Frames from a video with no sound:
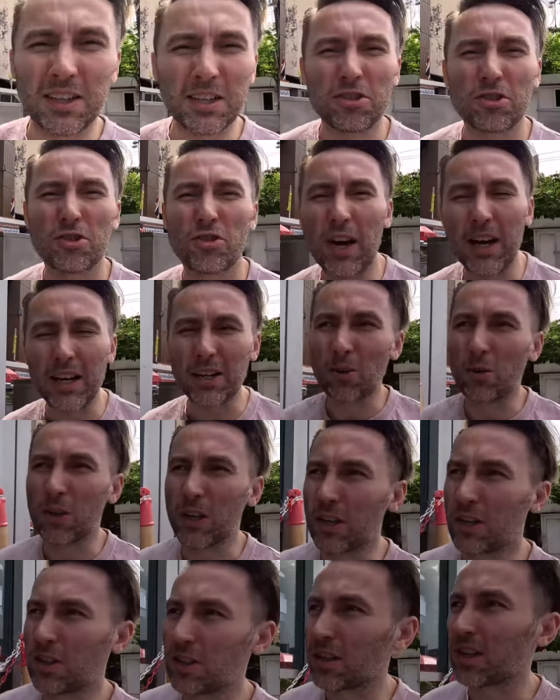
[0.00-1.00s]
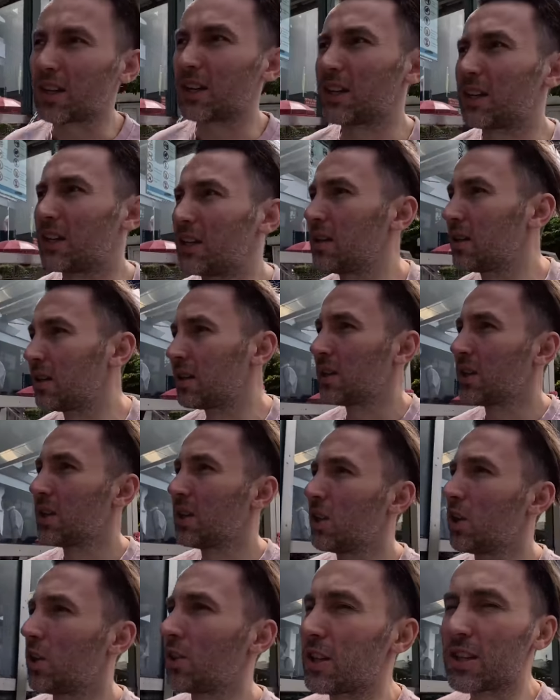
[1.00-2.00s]
need to try going on the
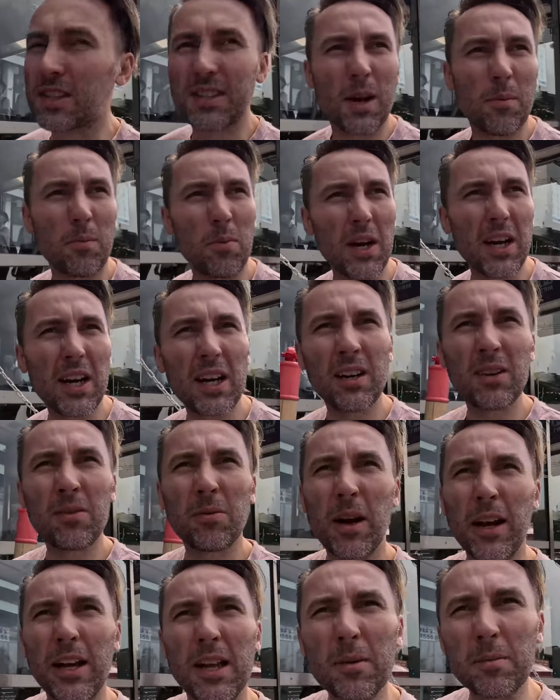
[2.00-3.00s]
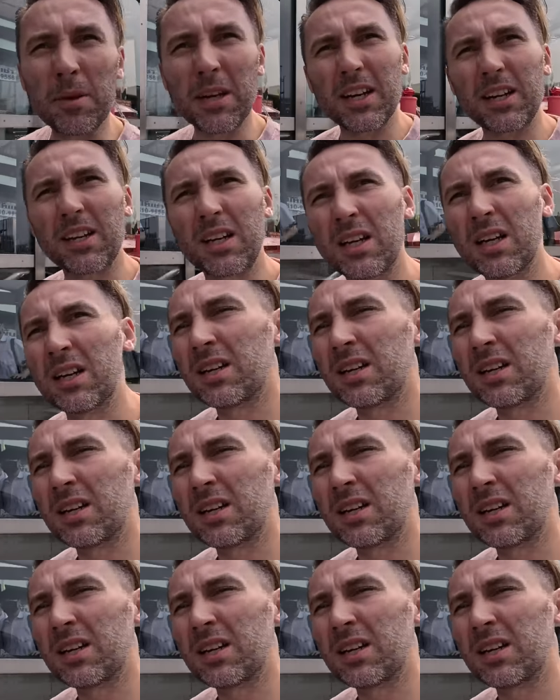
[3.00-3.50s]
on the subway while I'm here.